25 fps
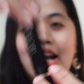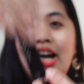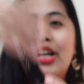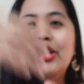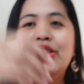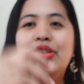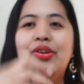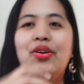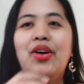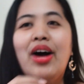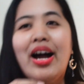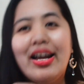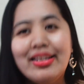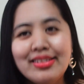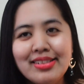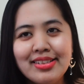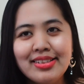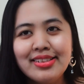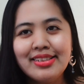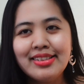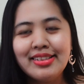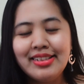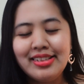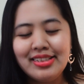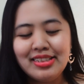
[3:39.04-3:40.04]
So
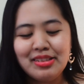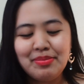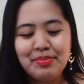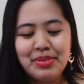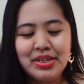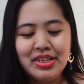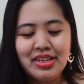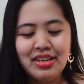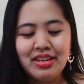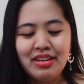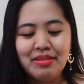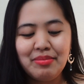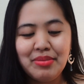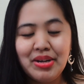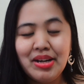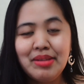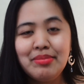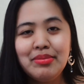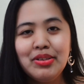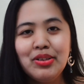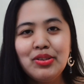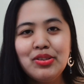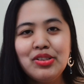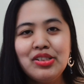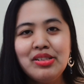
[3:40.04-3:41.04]
honestly speaking, my
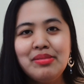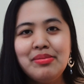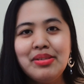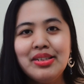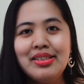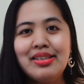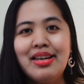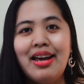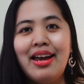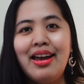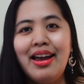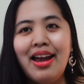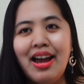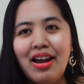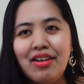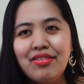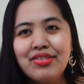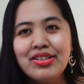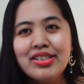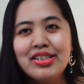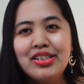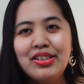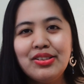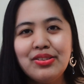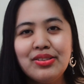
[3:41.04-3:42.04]
amigos and amigas, I
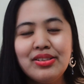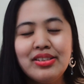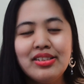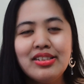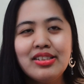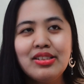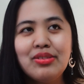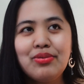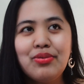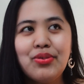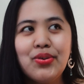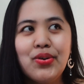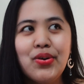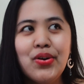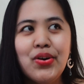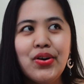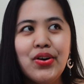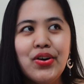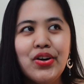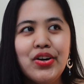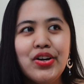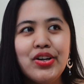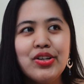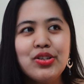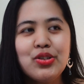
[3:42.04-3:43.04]
haven't used this
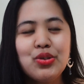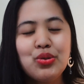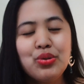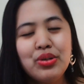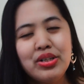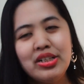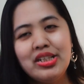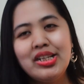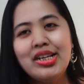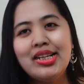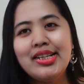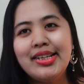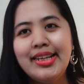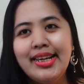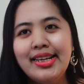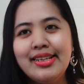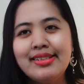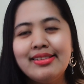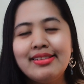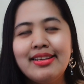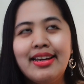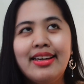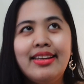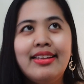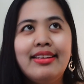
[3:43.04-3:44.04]
for 28
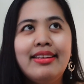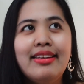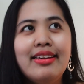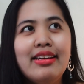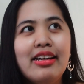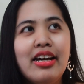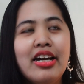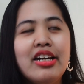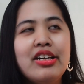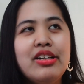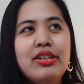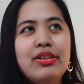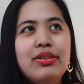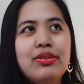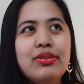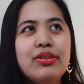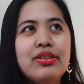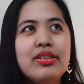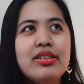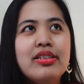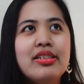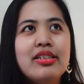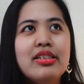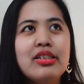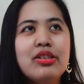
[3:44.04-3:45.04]
days. I think I
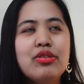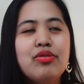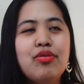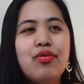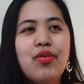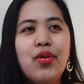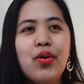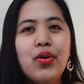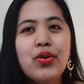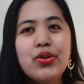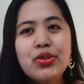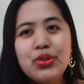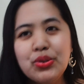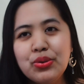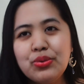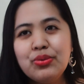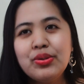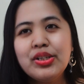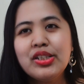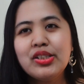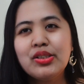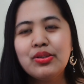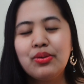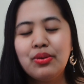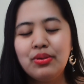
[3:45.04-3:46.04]
used this for 2
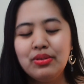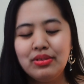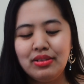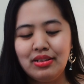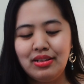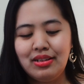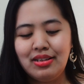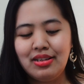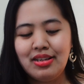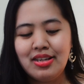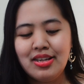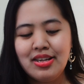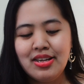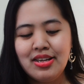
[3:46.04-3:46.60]
weeks only.